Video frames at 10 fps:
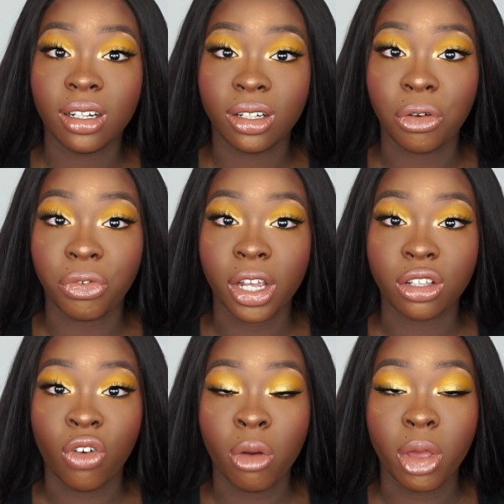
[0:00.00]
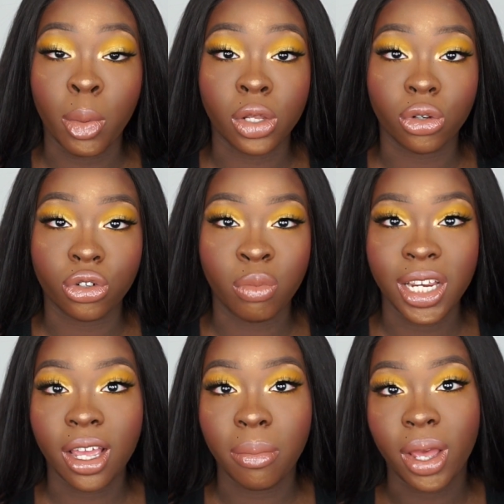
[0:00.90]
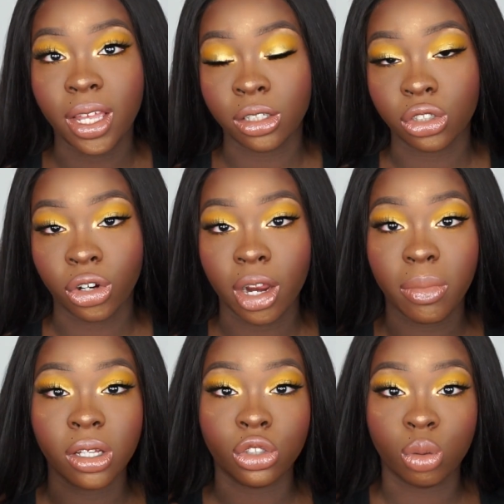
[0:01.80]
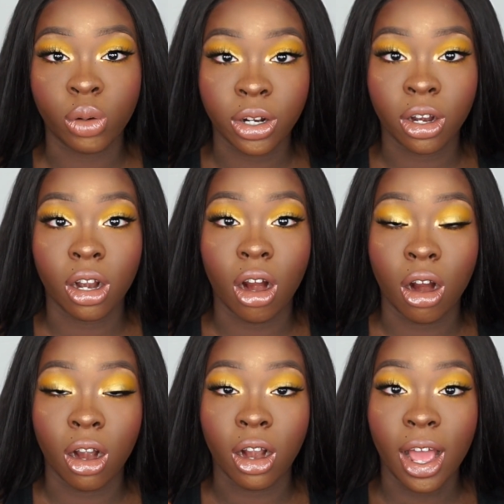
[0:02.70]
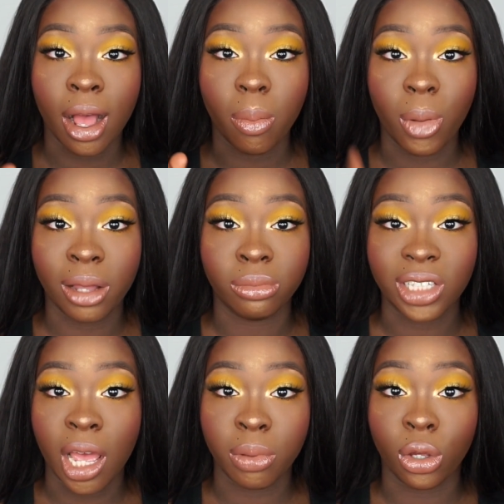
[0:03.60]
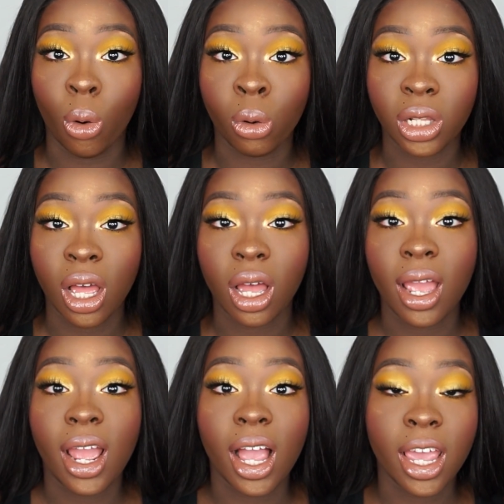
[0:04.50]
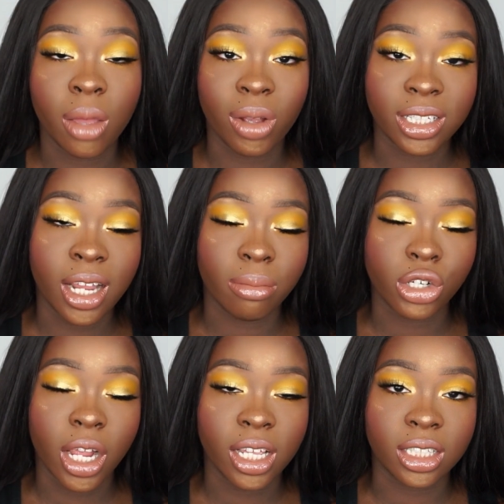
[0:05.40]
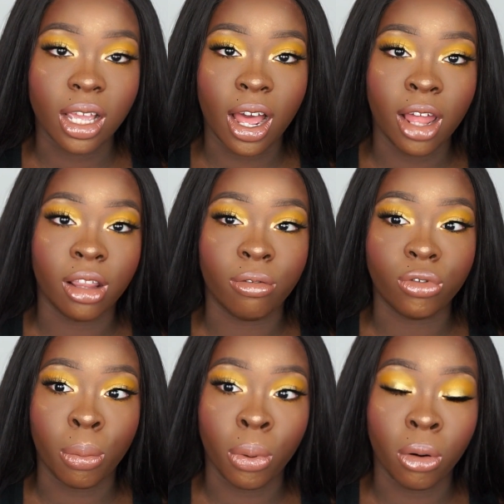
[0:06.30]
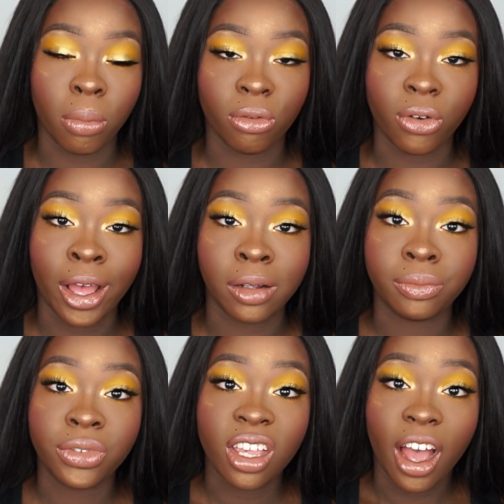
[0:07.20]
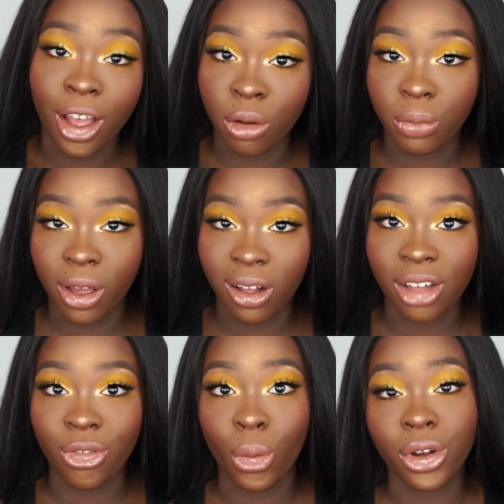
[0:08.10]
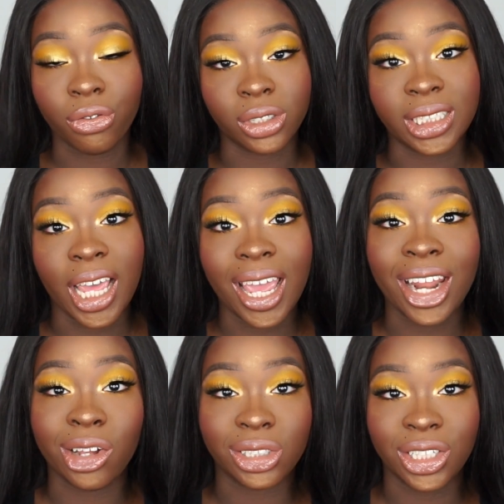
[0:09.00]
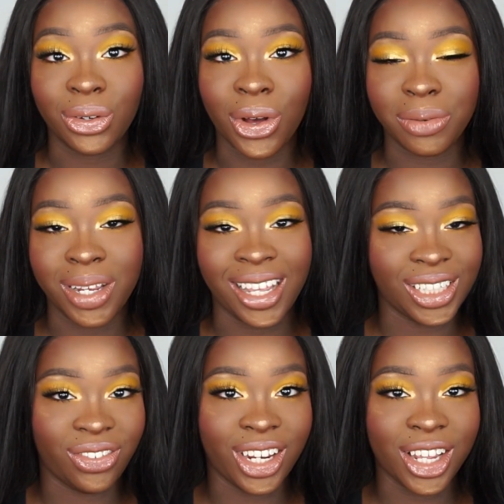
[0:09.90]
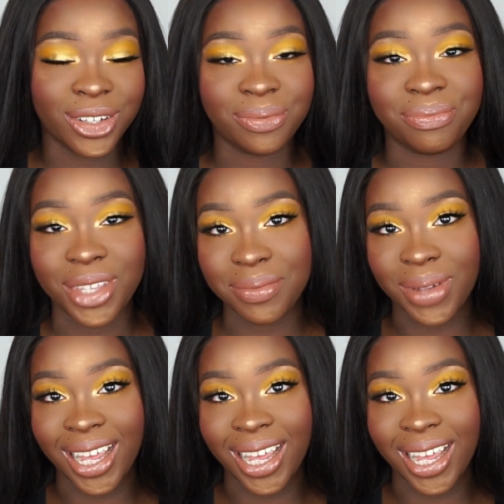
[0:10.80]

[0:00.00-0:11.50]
don't forget to follow me on my social media. My Instagram and Twitter are at Gbemi Abiola, and my Snapchat is ILovedPurpleFi. I hope you all have a wonderful day, and I'll see you all in my next video. Bye